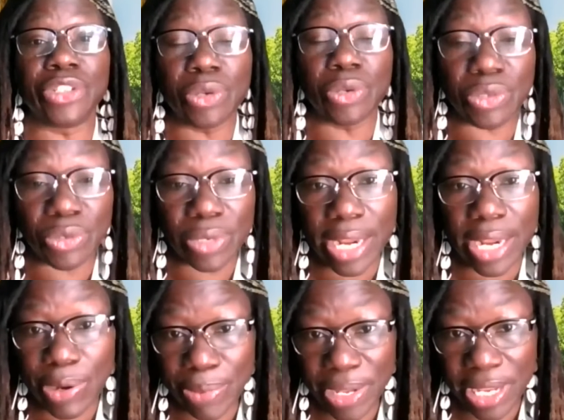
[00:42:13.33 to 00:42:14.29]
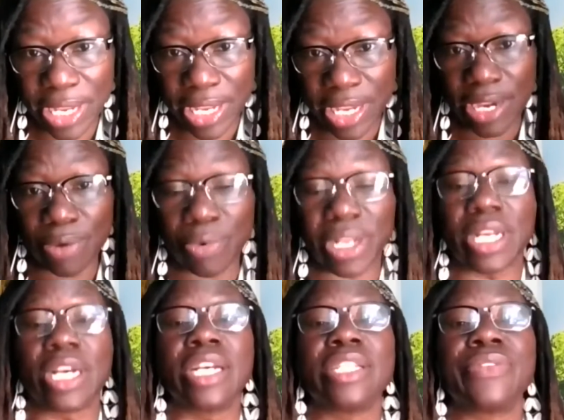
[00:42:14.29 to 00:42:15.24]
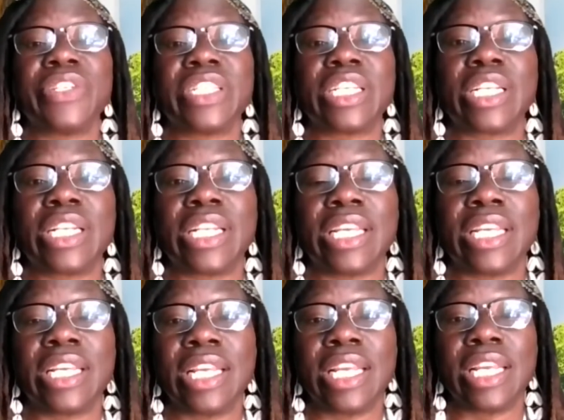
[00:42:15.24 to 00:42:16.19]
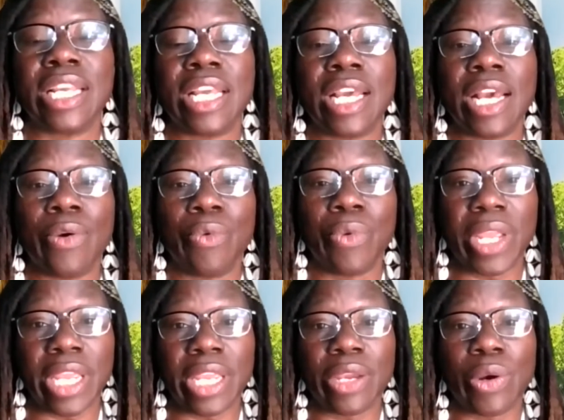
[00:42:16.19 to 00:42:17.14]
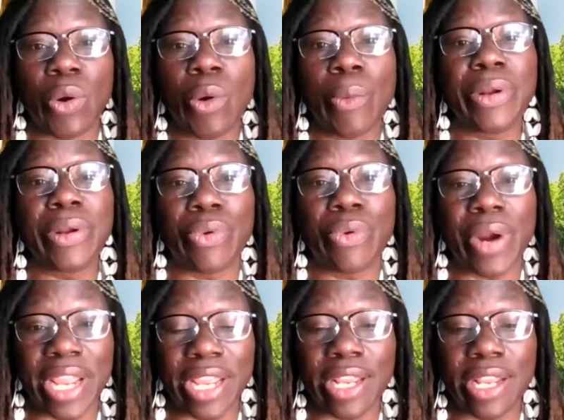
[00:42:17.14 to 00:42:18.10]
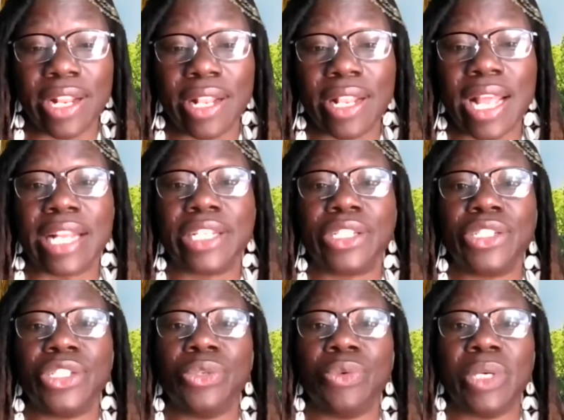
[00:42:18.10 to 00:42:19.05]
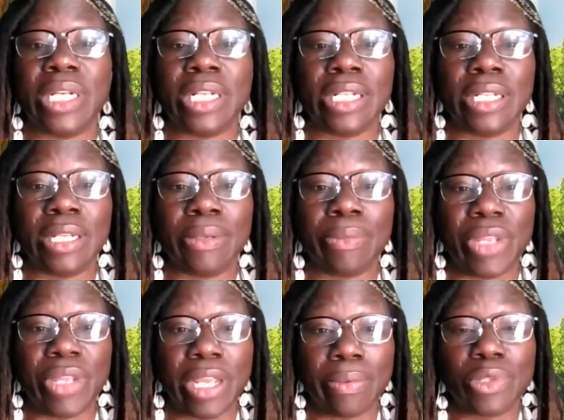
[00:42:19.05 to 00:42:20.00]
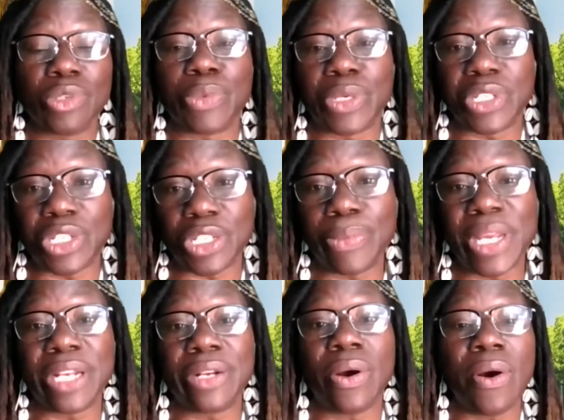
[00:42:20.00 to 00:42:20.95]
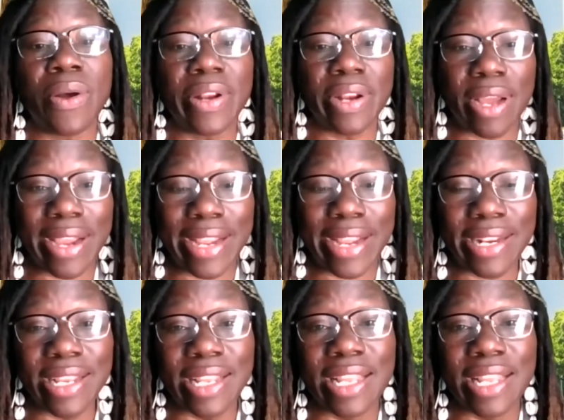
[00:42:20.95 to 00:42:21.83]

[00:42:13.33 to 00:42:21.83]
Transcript: those who cannot be here with us physically, we hope and pray that you will be able to participate online